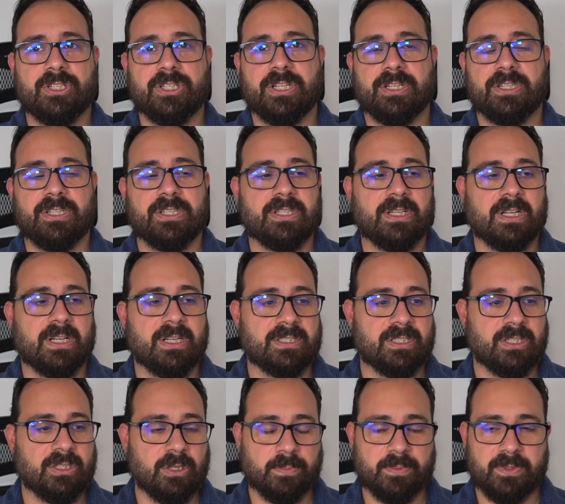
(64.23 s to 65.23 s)
that Intel
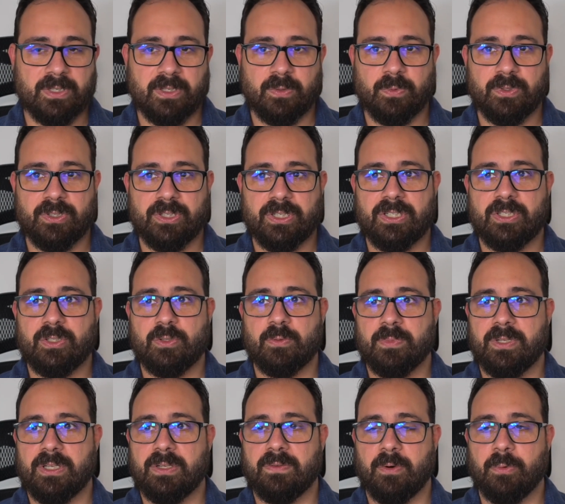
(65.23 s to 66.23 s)
has adopted, which is to
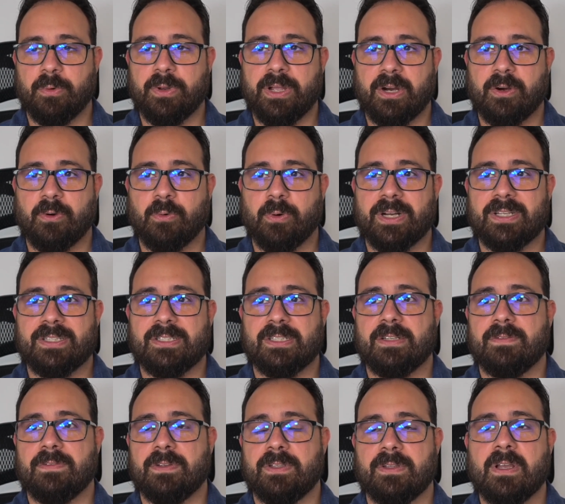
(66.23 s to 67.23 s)
be very
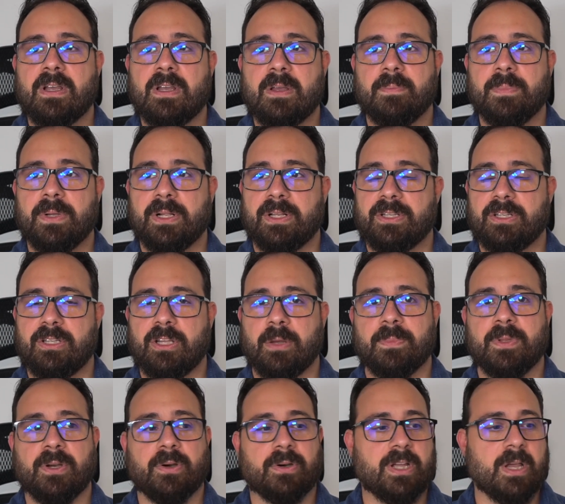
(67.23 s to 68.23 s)
aggressive in building
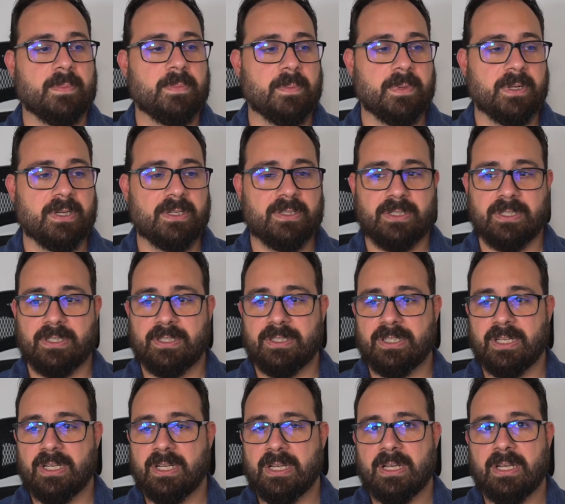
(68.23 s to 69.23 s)
up their
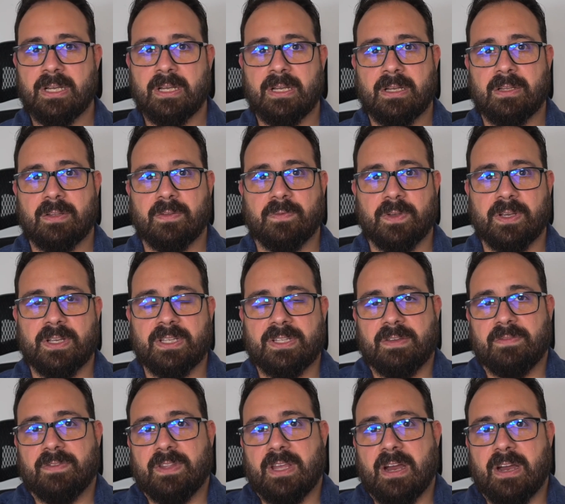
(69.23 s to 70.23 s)
capabilities, the thing is,
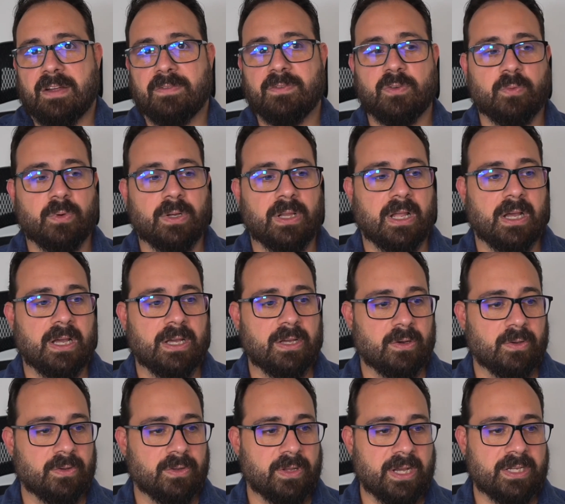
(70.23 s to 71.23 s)
if they have to rely
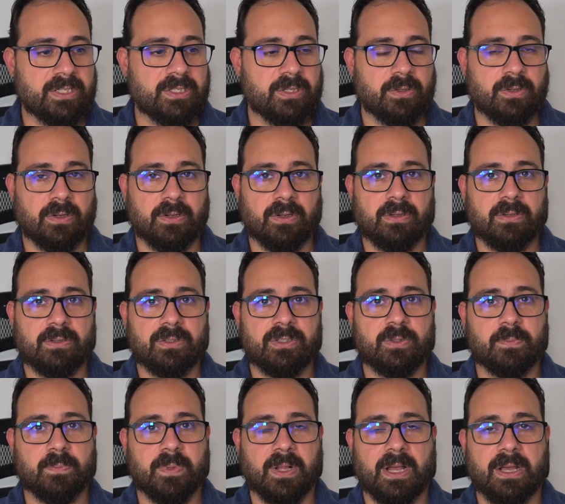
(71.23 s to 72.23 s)
on external
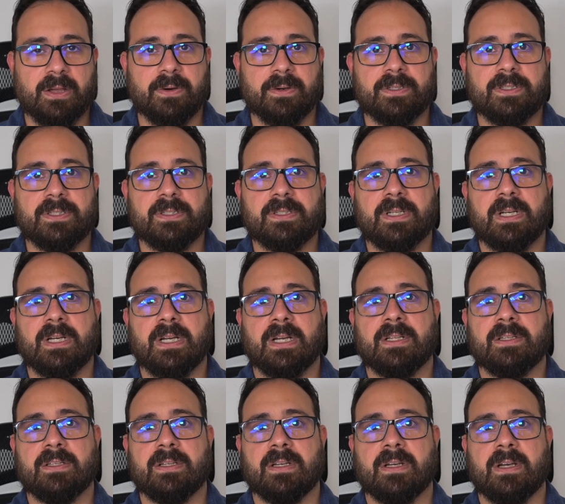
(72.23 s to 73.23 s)
suppliers
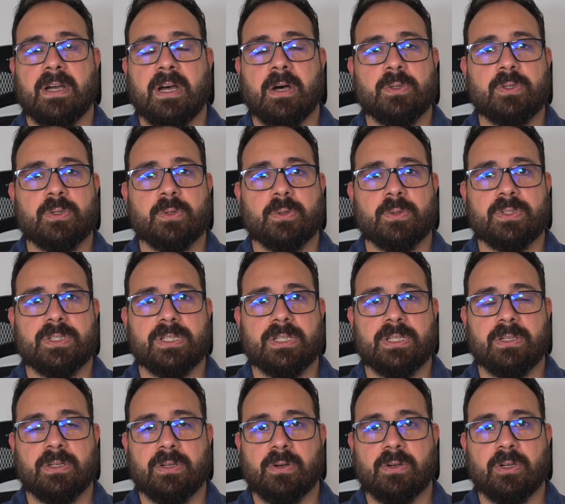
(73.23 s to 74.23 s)
and uh,
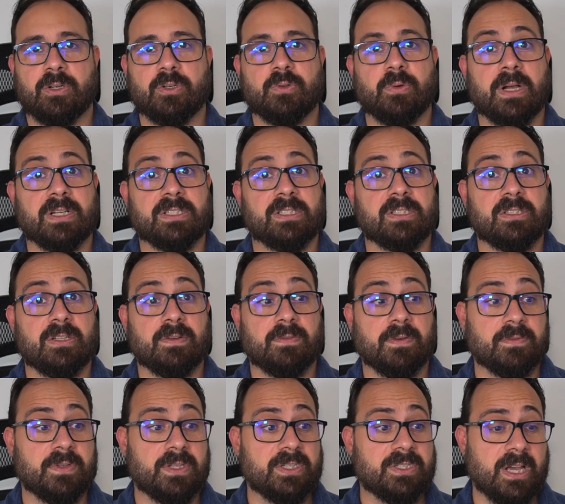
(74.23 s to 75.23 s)
outsourcing, you know, contracts and stuff
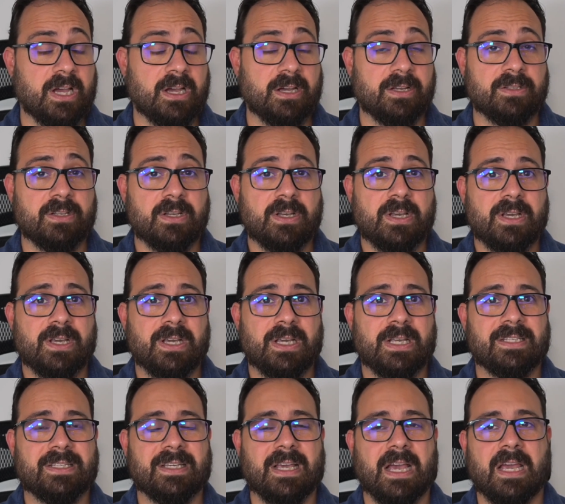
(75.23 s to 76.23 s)
of this kind,
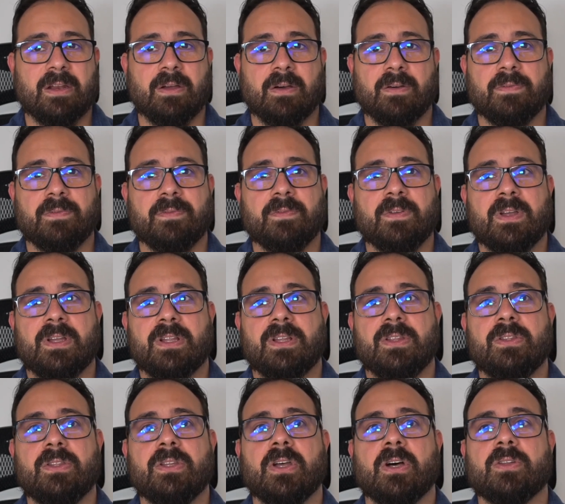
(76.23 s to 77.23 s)
it's kind of
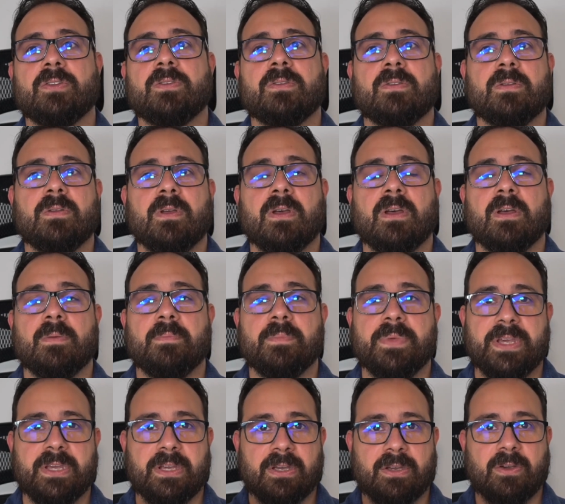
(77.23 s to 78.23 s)
not uh,
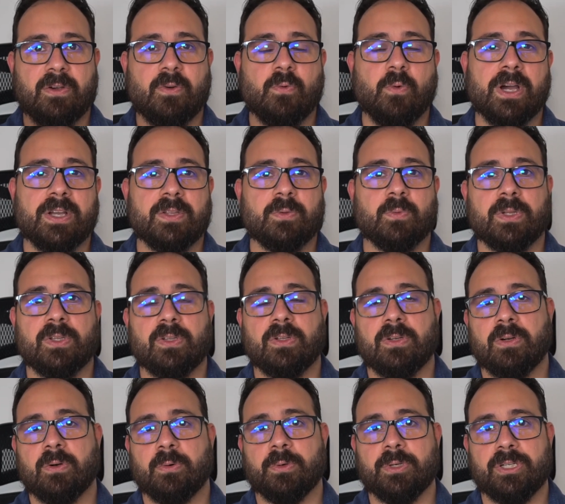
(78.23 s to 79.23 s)
being quite what
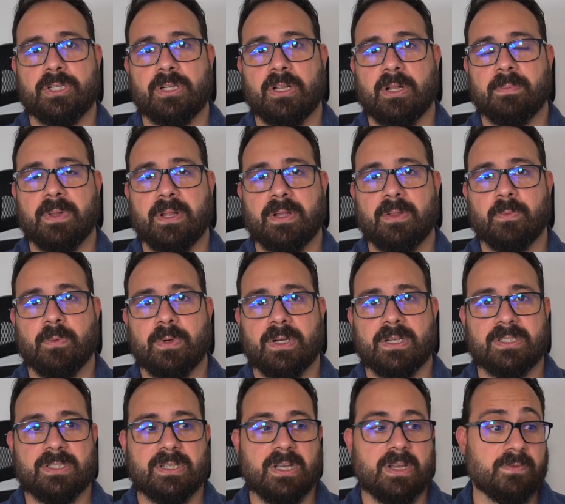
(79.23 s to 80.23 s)
the original plan
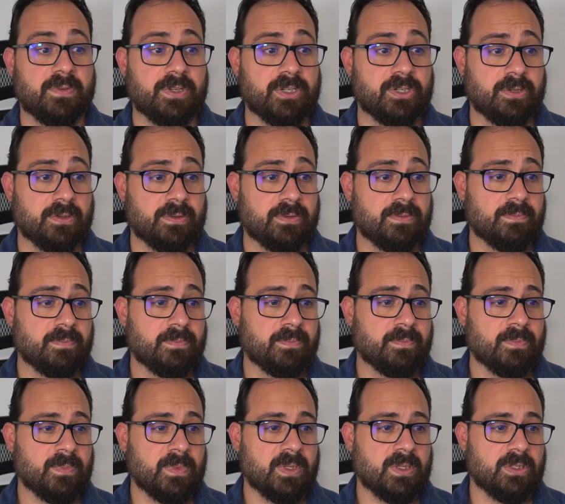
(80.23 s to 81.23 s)
was envisioned.
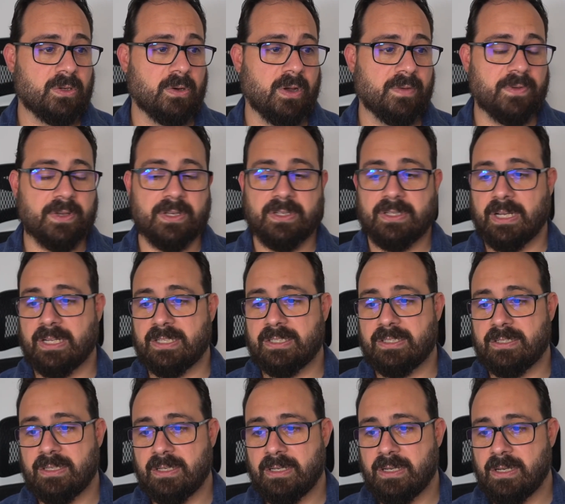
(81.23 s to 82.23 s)
So I think
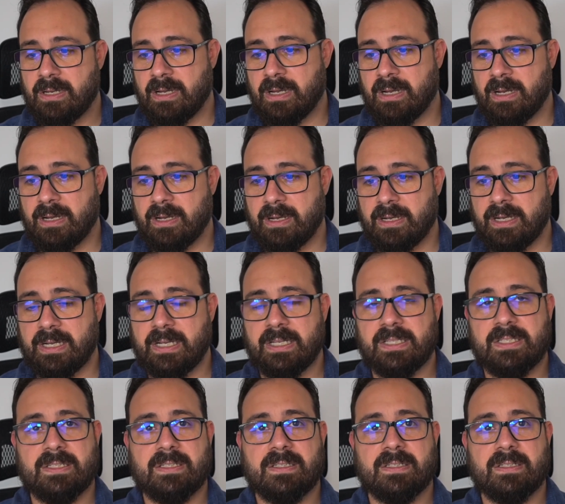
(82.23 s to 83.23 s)
that's uh,
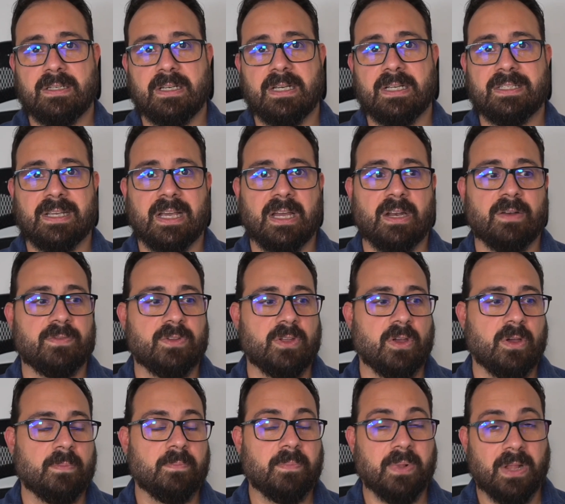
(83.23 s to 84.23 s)
it's it's kind of
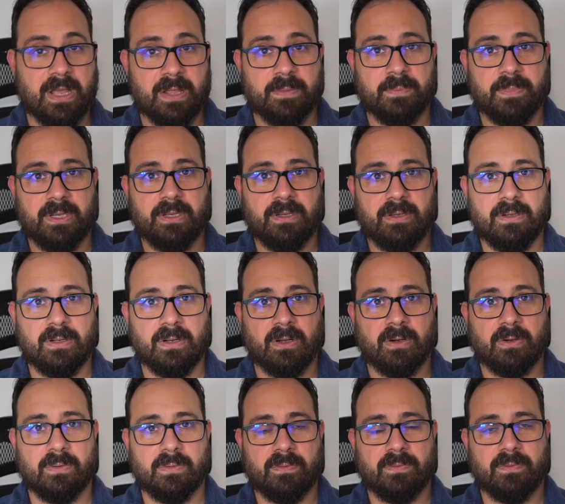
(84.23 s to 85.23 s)
the plan B, you
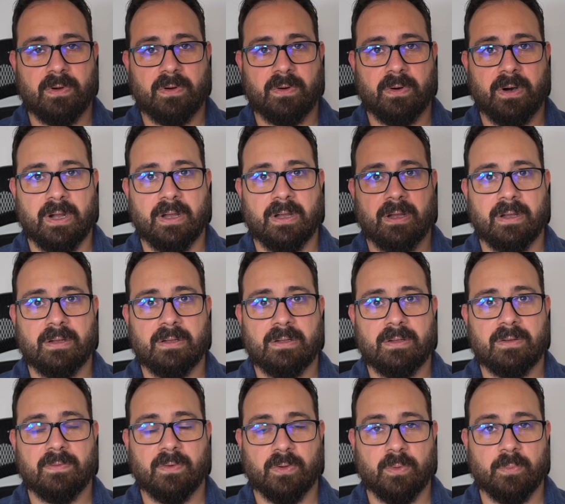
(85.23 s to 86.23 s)
know, for uh,
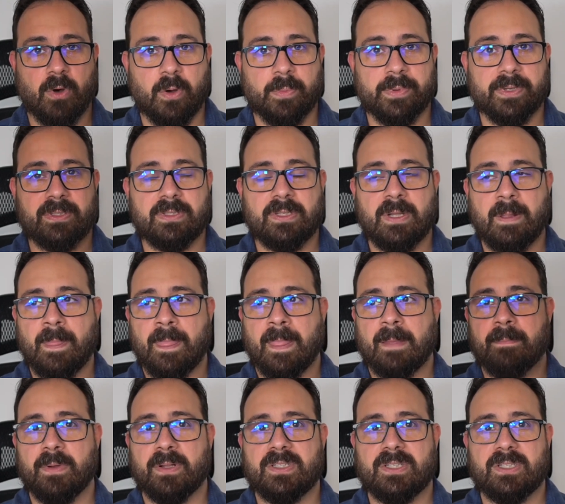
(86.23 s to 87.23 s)
for the moment
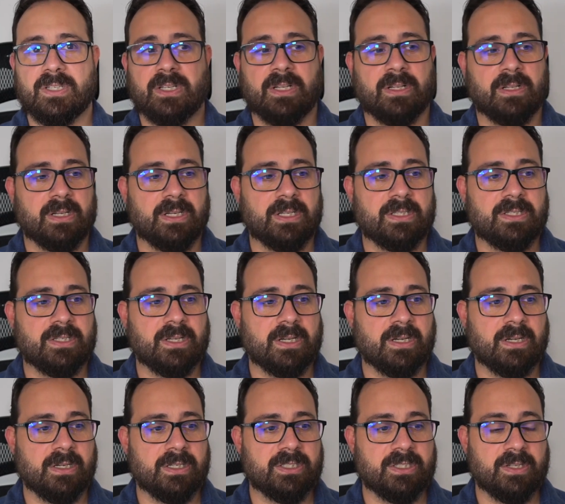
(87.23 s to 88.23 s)
but still it's,
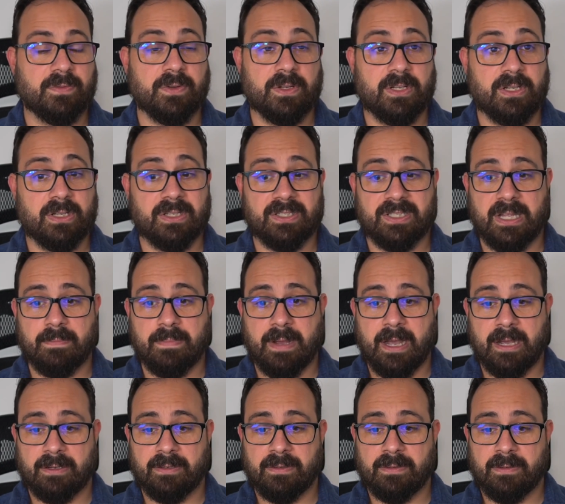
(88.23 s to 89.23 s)
uh, it's definitely a
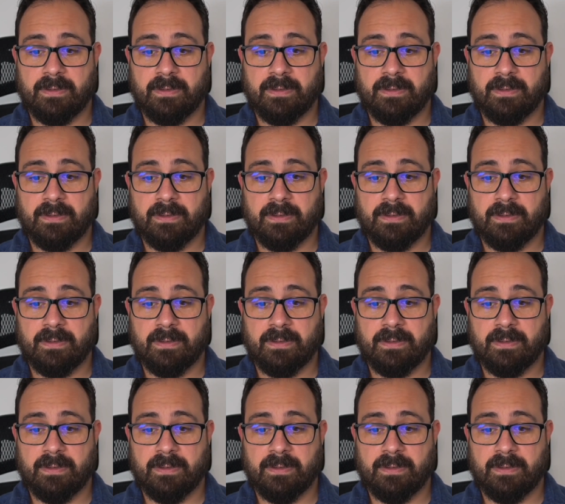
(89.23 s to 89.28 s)
setback.